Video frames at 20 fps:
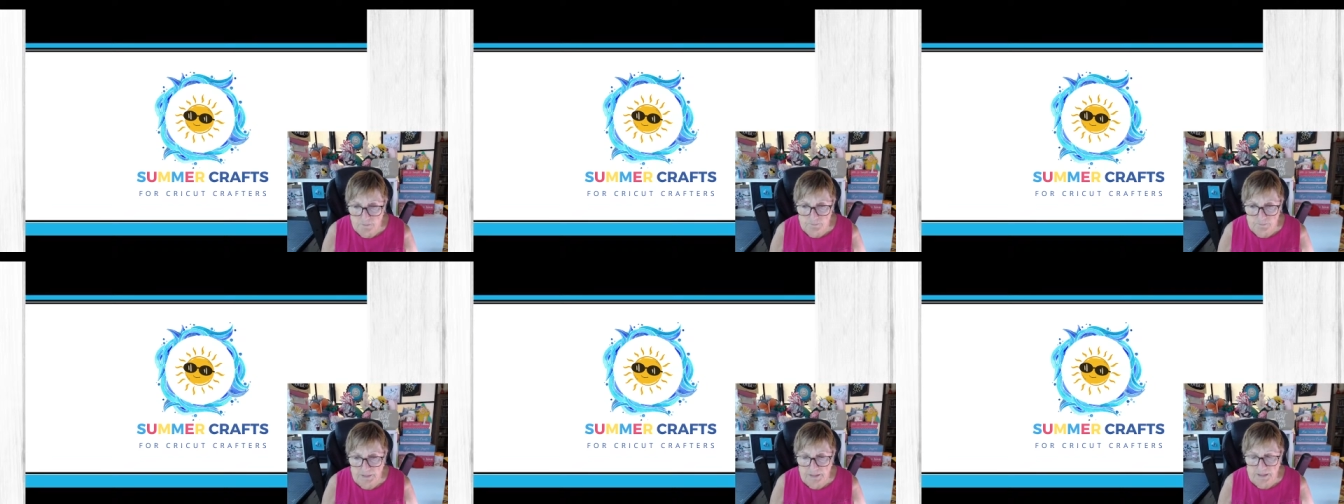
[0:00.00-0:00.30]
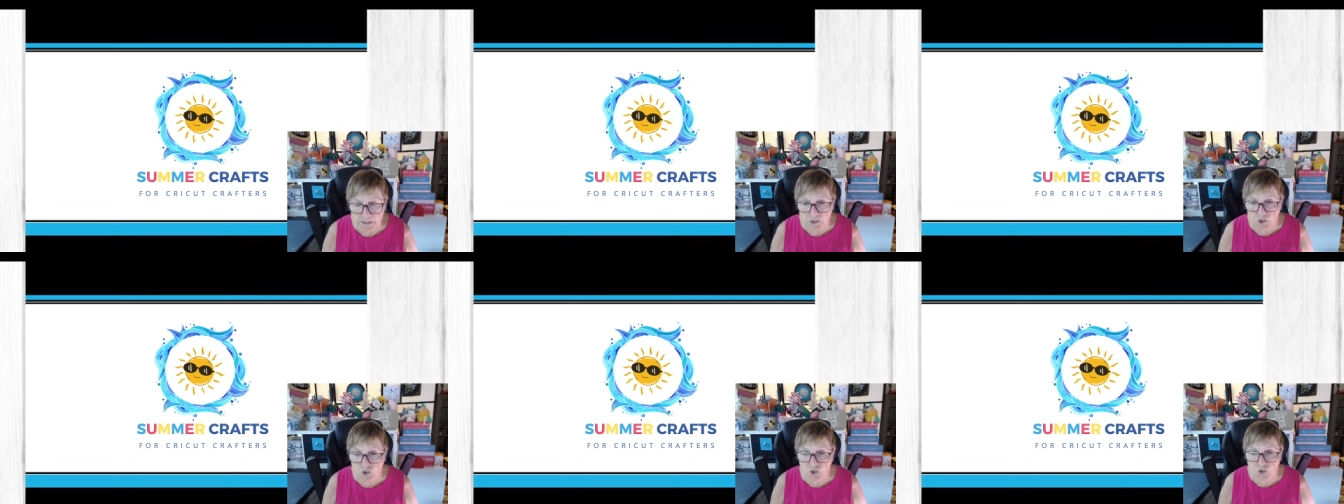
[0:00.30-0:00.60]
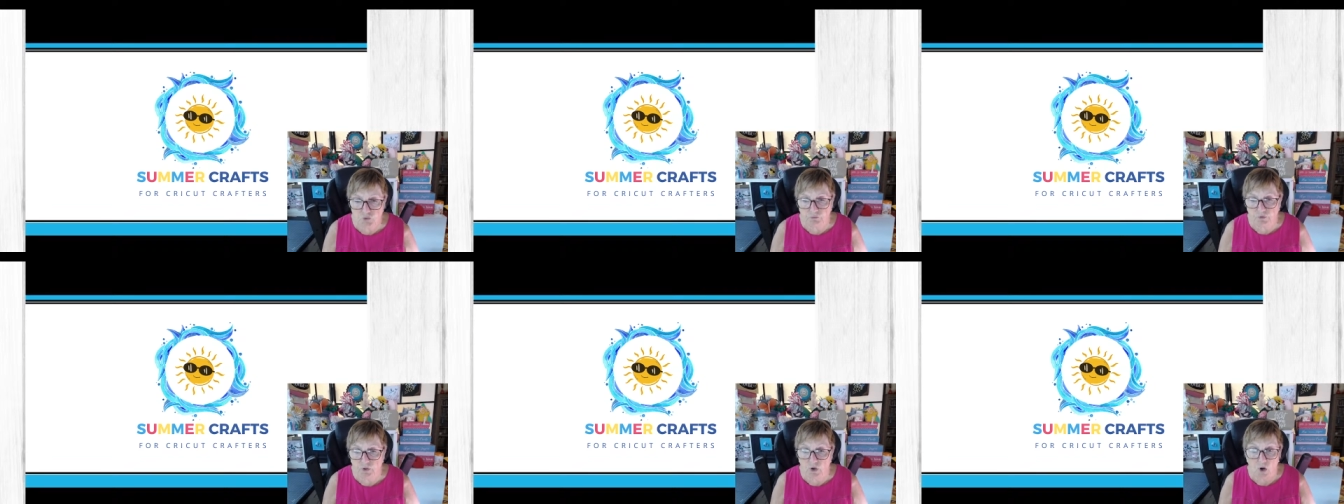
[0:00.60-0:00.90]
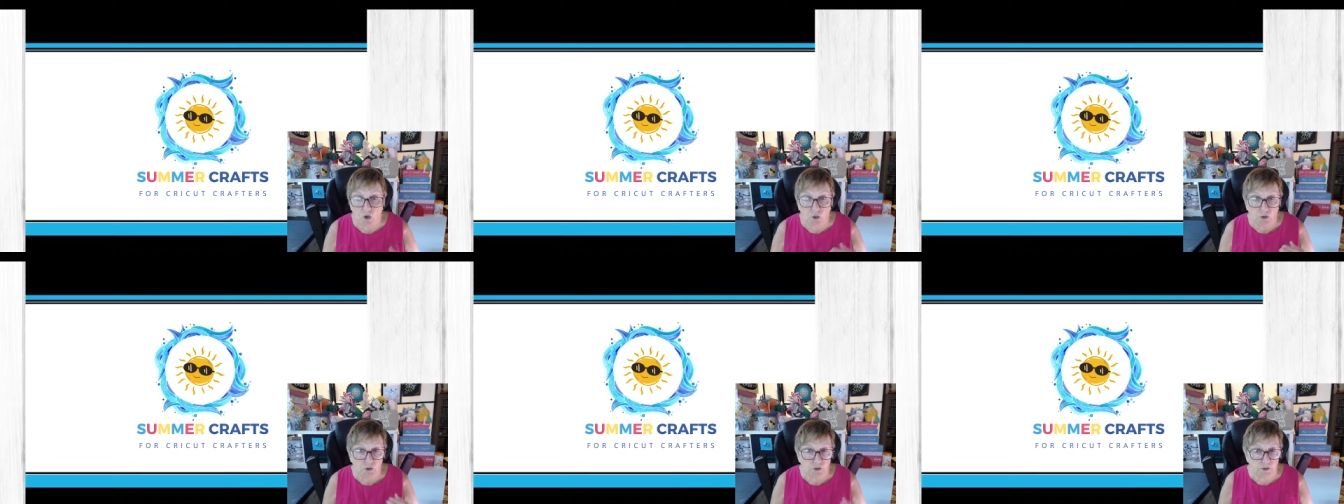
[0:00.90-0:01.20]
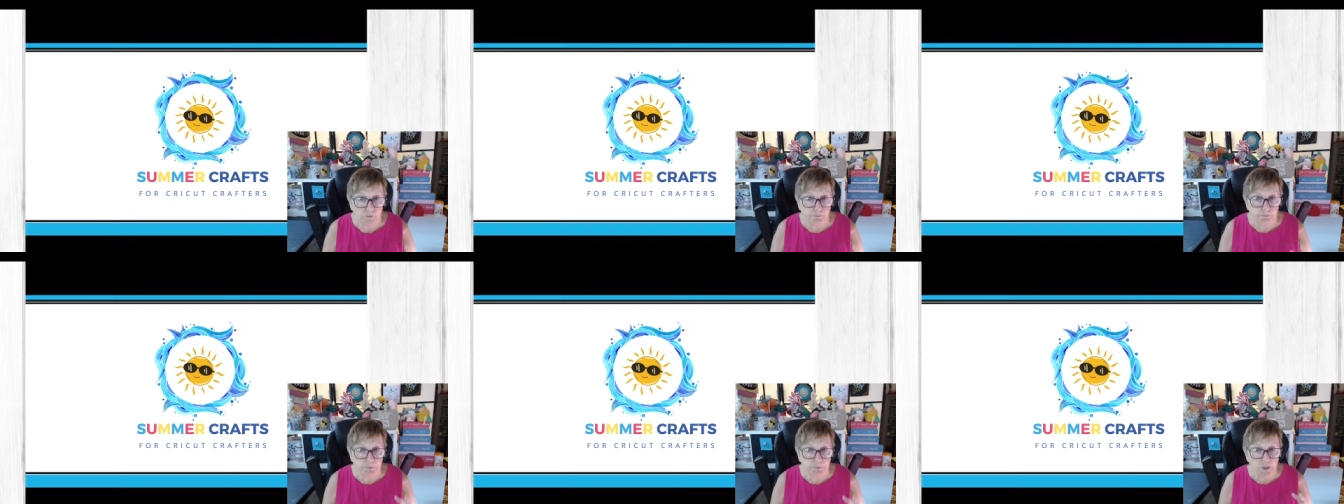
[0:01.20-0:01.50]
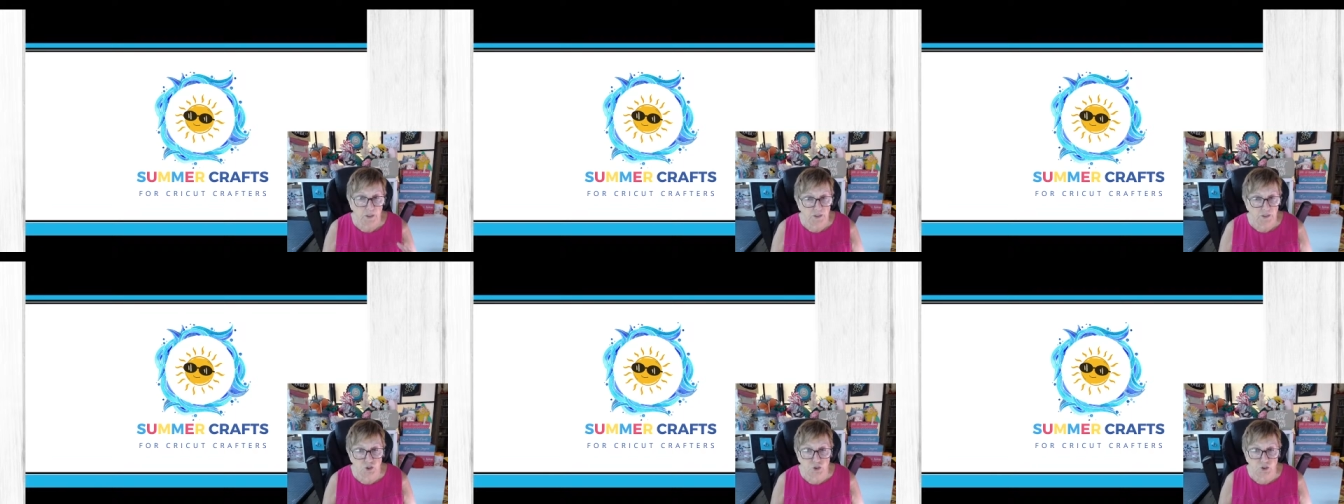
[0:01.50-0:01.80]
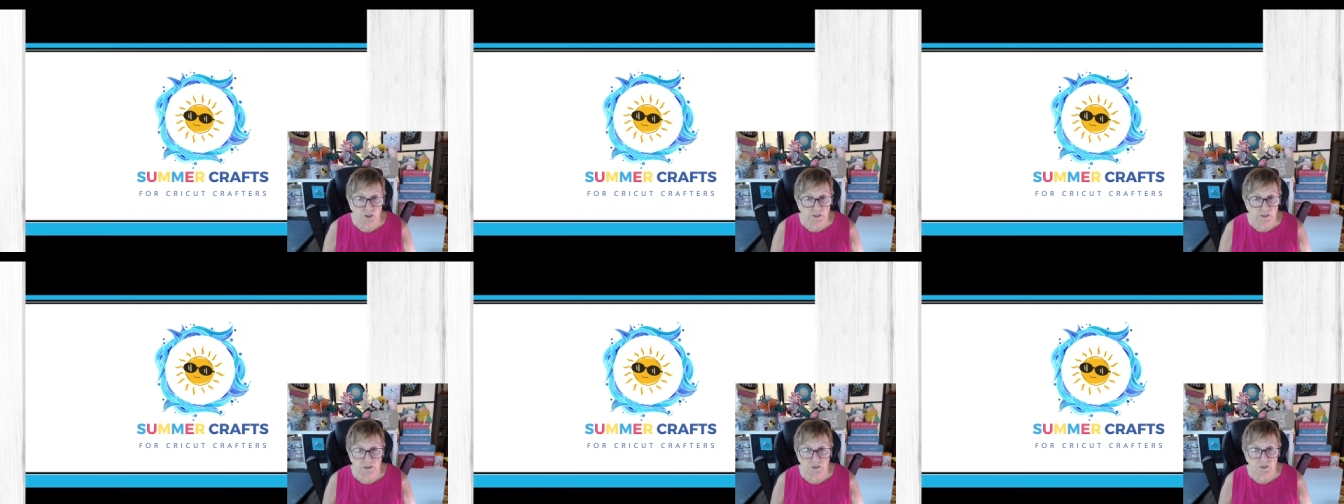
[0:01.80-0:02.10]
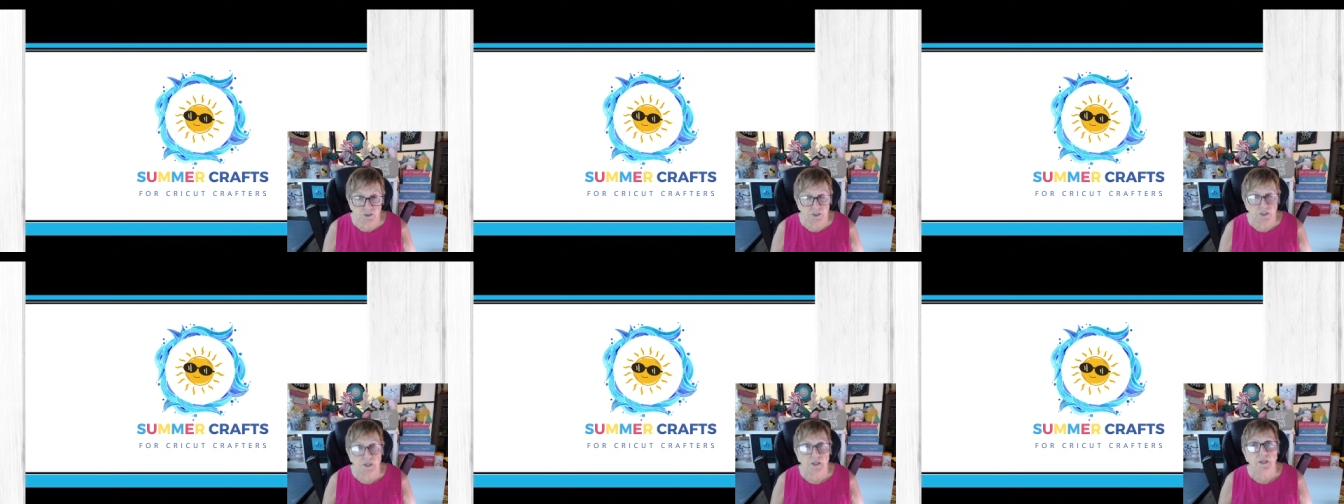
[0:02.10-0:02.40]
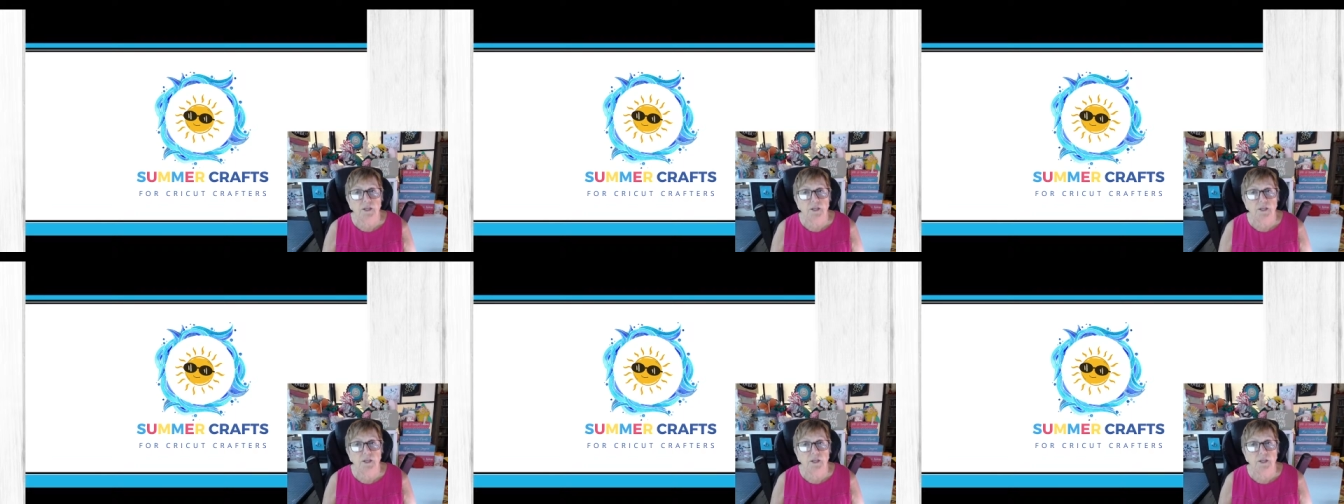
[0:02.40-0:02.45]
page for all the projects.